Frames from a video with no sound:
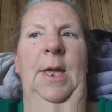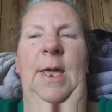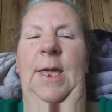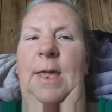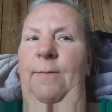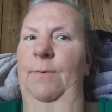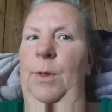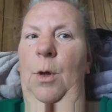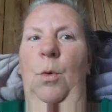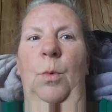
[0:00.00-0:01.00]
even
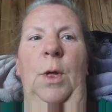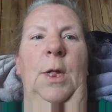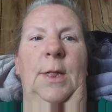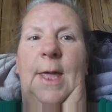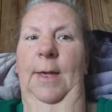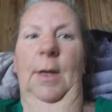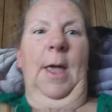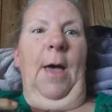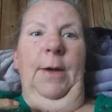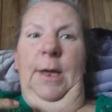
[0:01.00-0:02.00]
though, like out here,